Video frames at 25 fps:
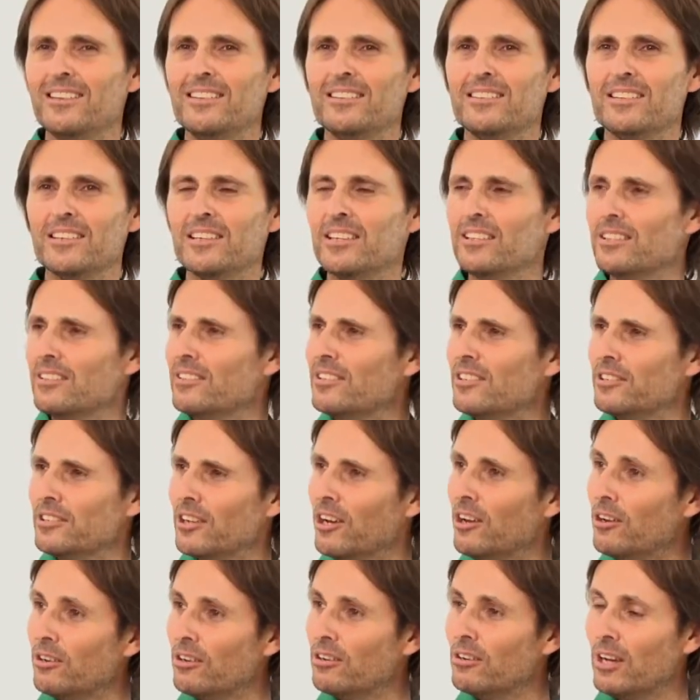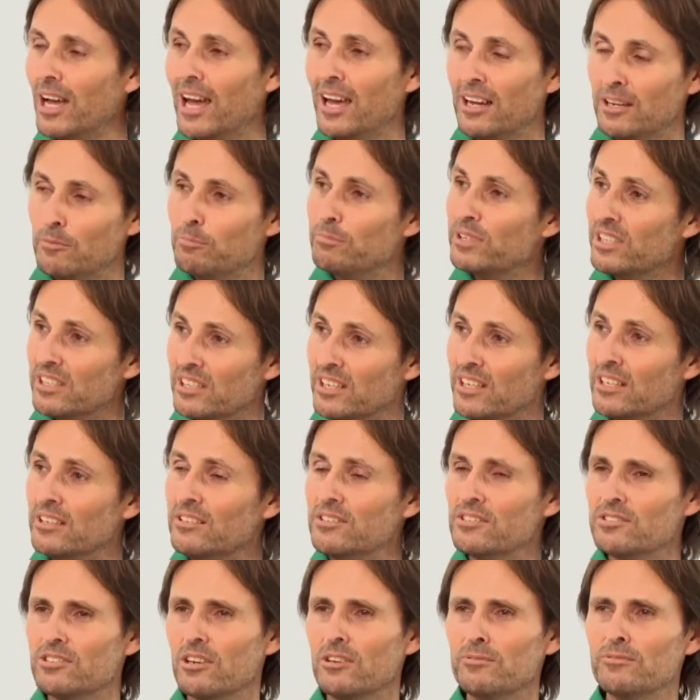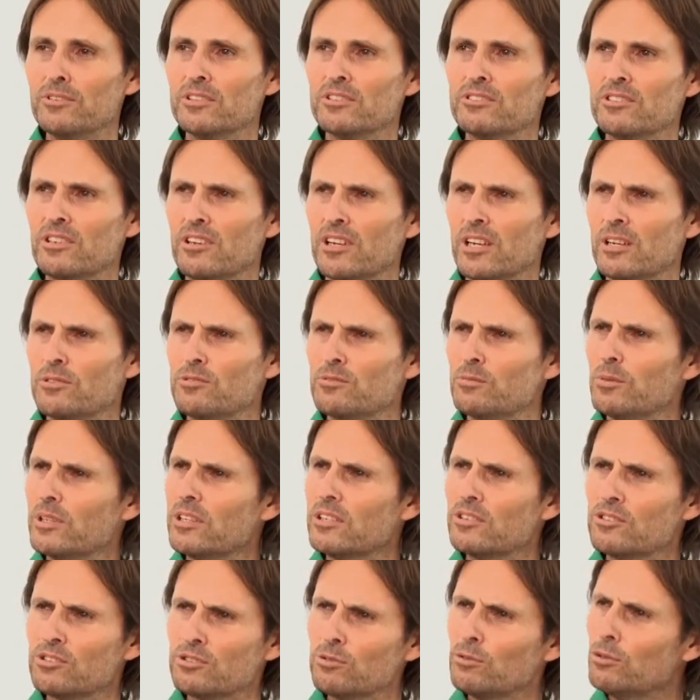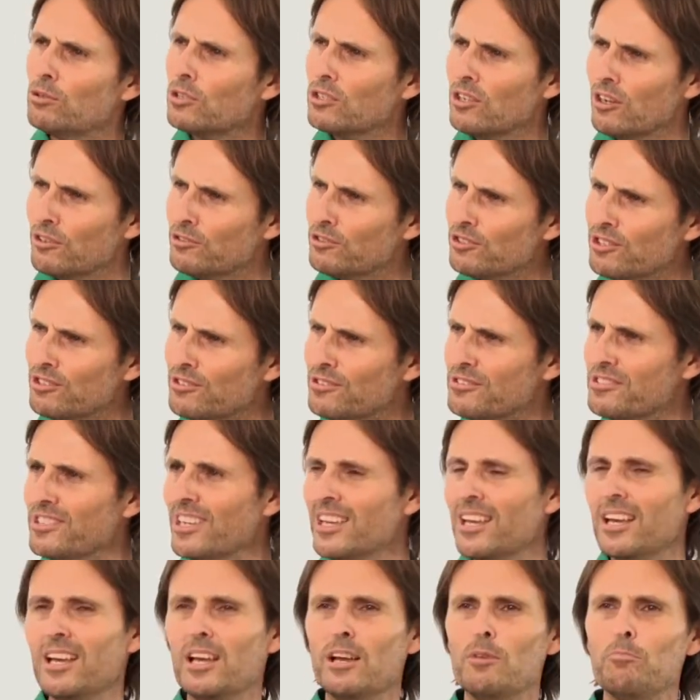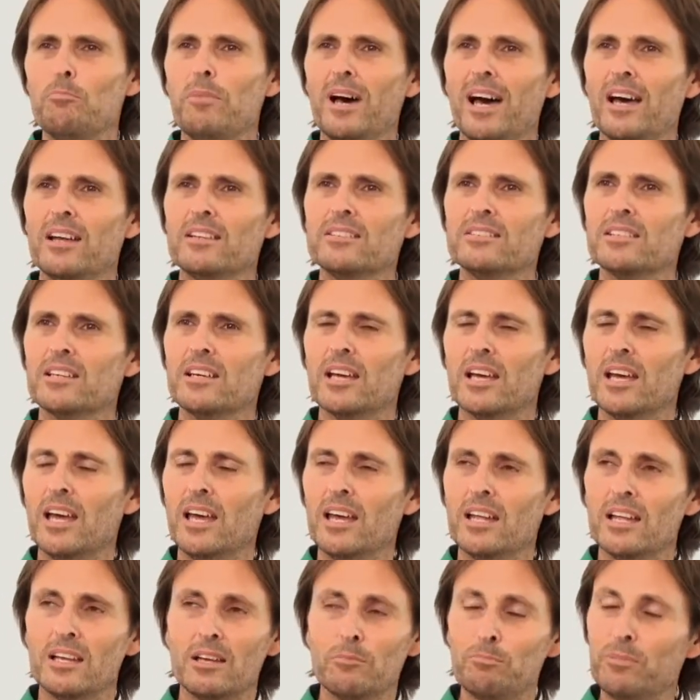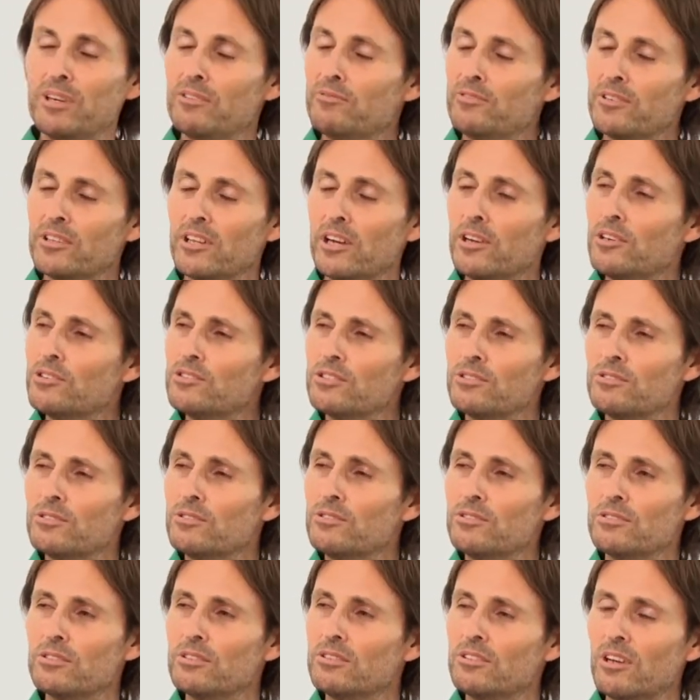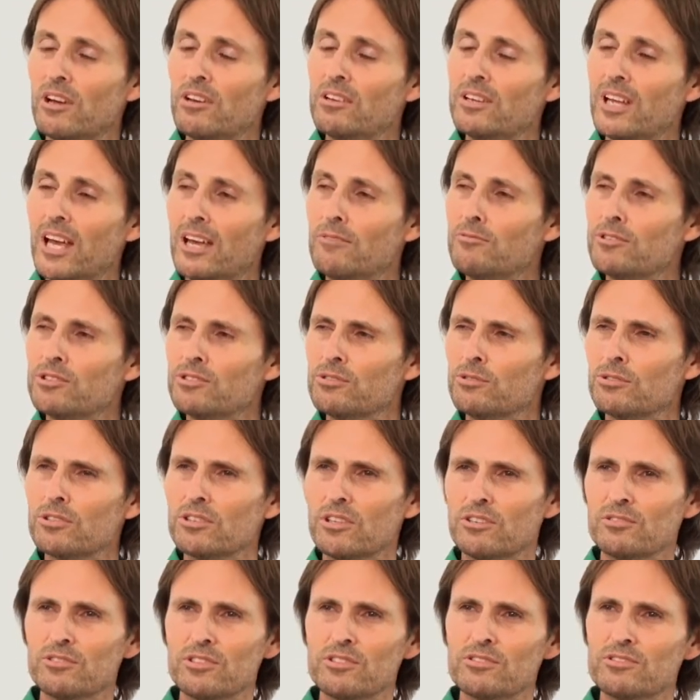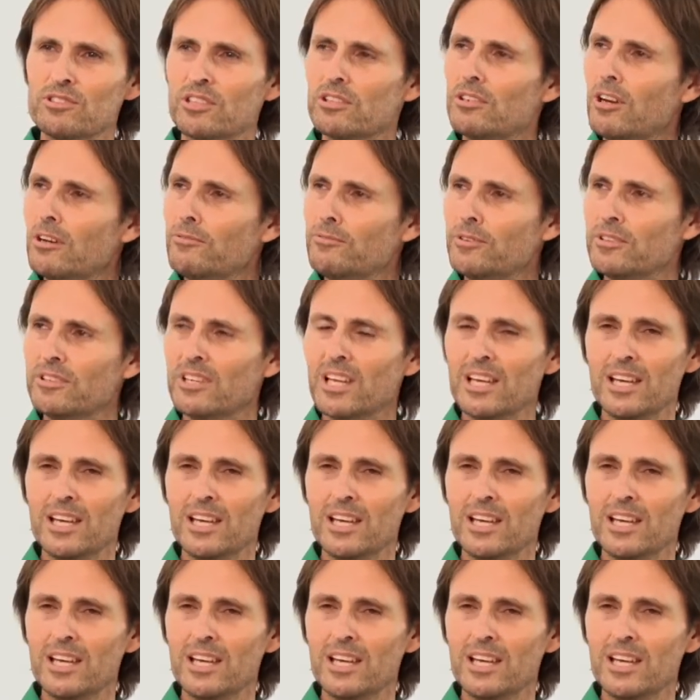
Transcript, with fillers: The, you know, and it begins oftentimes with a sore conscience. But, uh, but for those who don't have a sore conscience, it often